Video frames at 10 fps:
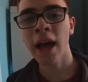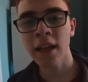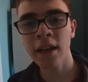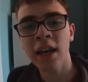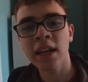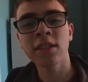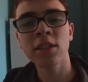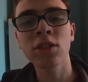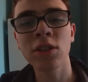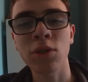Hello guys,
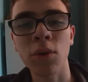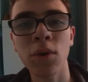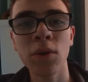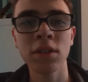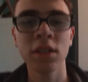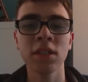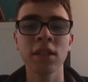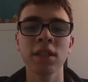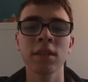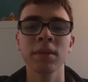this is just for Hawes. You
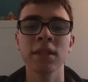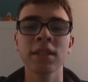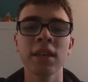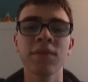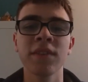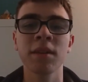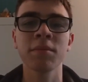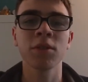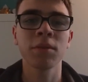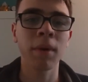can tell by the title
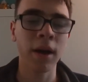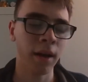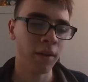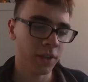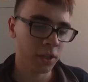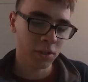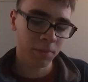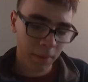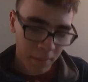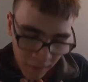video, I'm doing a video explaining